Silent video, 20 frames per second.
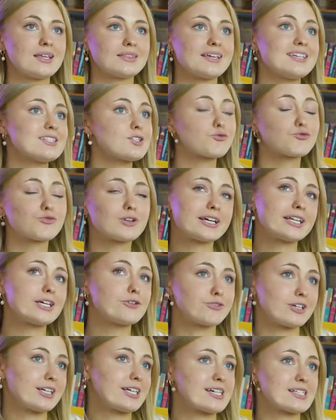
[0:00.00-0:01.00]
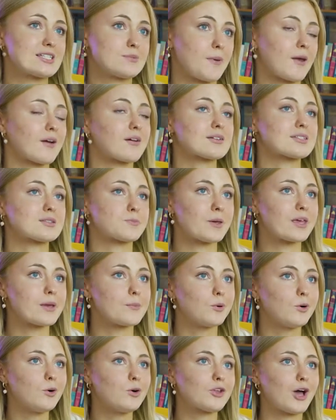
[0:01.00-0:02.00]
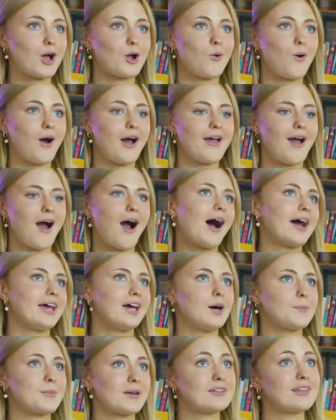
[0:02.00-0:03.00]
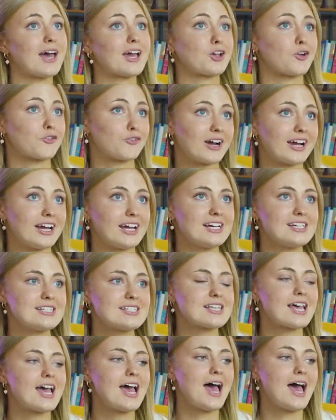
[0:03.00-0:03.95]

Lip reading: These are really, really experienced people that are quite high up in their careers.